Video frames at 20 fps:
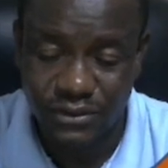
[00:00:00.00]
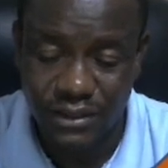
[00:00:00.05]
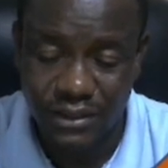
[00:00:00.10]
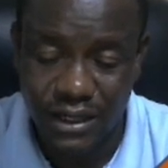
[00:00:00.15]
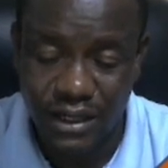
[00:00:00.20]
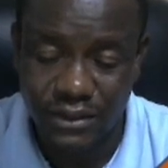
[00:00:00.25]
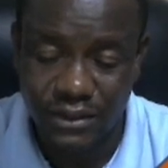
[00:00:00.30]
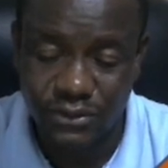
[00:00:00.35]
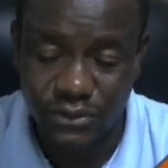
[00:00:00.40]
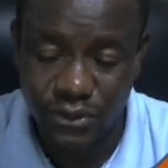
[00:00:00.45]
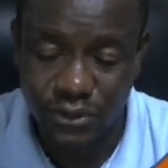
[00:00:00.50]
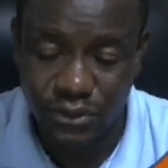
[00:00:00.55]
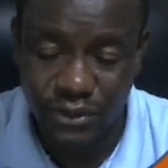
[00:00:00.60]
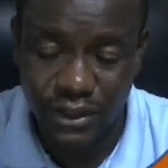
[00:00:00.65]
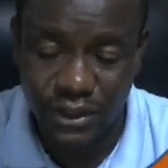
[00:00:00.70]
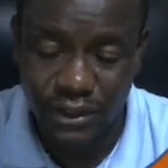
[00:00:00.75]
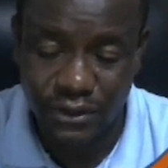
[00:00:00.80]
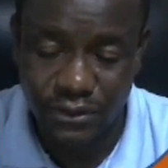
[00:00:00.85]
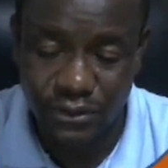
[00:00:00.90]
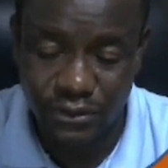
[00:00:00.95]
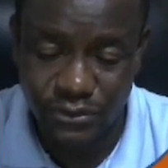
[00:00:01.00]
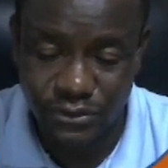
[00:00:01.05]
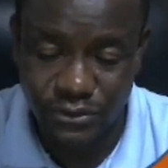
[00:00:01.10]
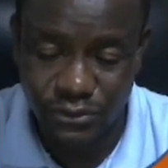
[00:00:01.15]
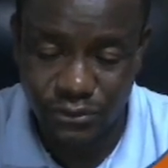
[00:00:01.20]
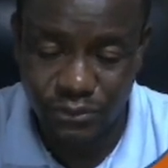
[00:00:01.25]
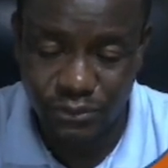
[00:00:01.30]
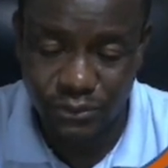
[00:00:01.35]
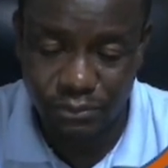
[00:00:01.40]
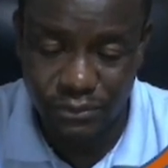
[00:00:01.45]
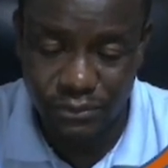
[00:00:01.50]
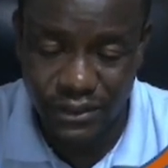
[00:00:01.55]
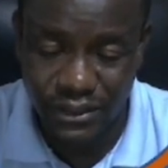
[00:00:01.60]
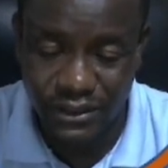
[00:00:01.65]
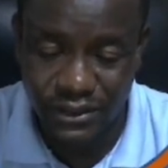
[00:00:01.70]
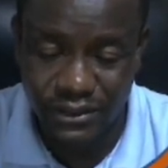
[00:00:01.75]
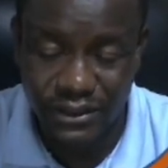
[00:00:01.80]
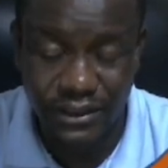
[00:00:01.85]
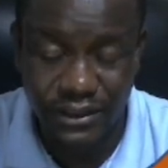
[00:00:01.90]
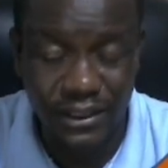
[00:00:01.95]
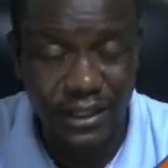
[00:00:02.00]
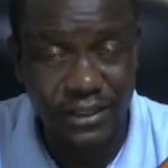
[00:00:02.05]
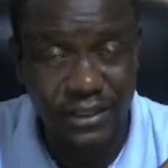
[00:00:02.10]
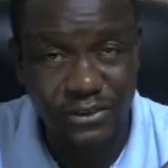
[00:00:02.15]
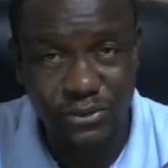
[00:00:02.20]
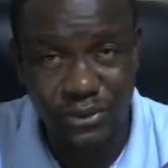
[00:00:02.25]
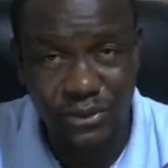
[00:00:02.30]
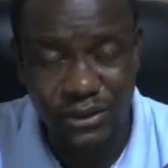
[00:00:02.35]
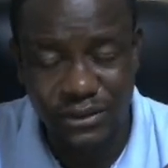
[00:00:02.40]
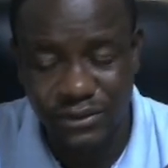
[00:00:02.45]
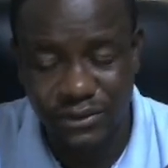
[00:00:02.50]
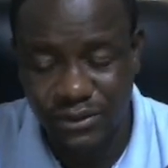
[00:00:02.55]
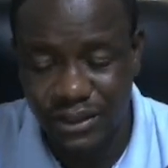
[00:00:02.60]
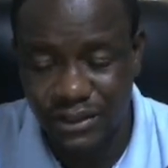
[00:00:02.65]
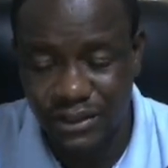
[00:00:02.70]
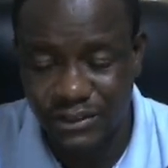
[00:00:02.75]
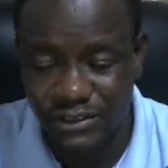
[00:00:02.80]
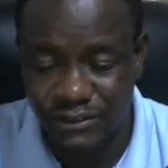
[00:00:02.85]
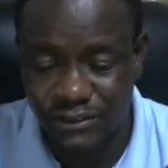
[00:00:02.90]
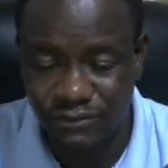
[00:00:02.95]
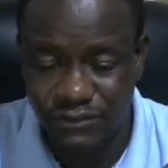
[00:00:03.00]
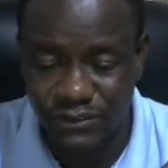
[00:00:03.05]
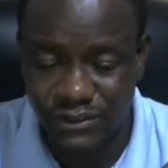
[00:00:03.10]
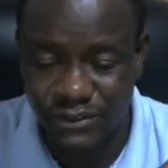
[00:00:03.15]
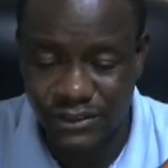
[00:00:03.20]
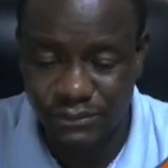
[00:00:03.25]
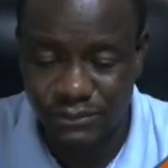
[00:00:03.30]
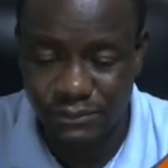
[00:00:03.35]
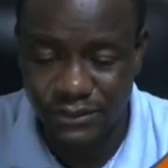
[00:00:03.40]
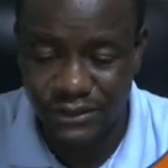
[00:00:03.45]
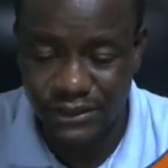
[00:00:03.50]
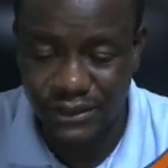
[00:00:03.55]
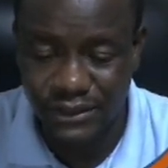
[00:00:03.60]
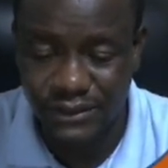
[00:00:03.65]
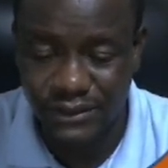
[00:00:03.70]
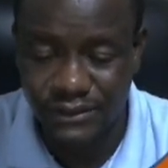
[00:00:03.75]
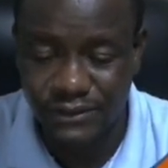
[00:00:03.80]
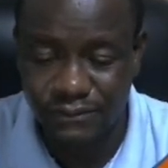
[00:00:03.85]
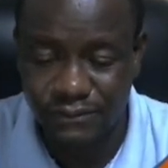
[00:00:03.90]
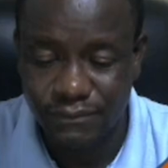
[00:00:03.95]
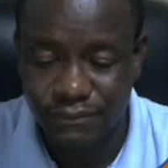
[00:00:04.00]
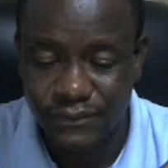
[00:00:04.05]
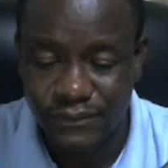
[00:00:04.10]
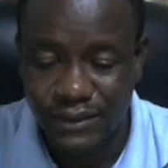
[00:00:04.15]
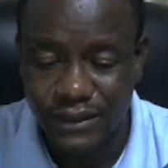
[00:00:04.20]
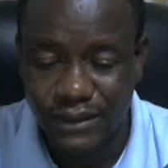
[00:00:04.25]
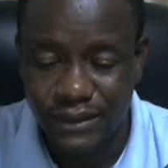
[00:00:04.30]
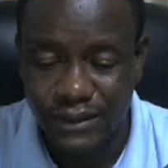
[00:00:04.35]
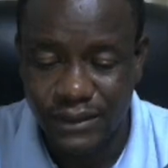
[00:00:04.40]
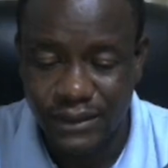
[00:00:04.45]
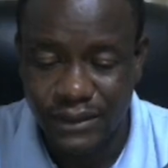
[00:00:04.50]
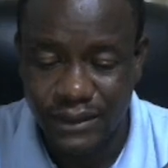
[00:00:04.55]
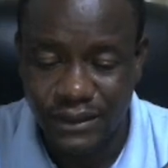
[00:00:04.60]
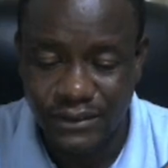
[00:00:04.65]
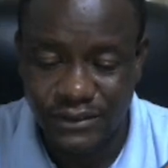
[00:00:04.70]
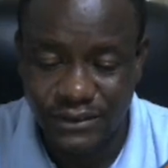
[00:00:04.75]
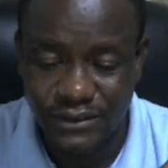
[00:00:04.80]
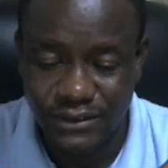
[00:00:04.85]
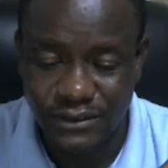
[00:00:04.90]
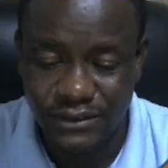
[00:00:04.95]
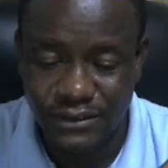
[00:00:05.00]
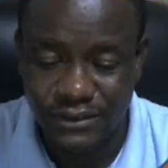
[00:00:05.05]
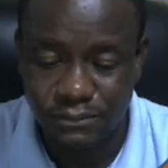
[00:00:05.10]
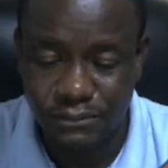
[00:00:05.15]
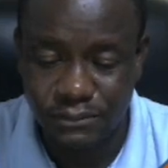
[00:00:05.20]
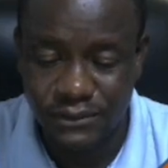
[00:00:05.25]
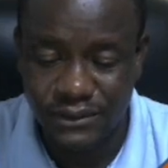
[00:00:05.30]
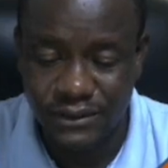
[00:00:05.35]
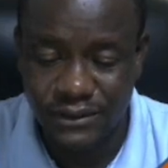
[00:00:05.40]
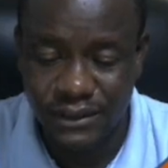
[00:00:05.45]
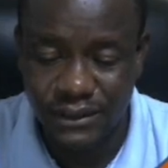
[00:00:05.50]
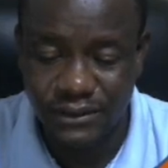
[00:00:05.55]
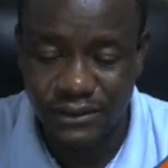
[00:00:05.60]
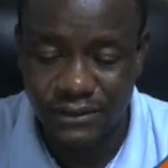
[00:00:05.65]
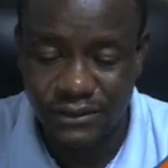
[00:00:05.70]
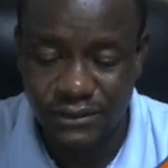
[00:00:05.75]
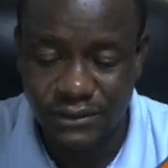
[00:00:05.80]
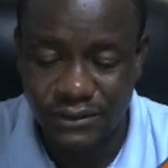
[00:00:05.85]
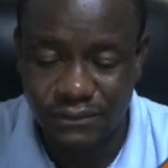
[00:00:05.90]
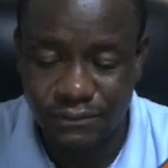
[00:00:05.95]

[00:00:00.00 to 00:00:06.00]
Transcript: and on and on. So we click the next one, you can see 40%, then 60%,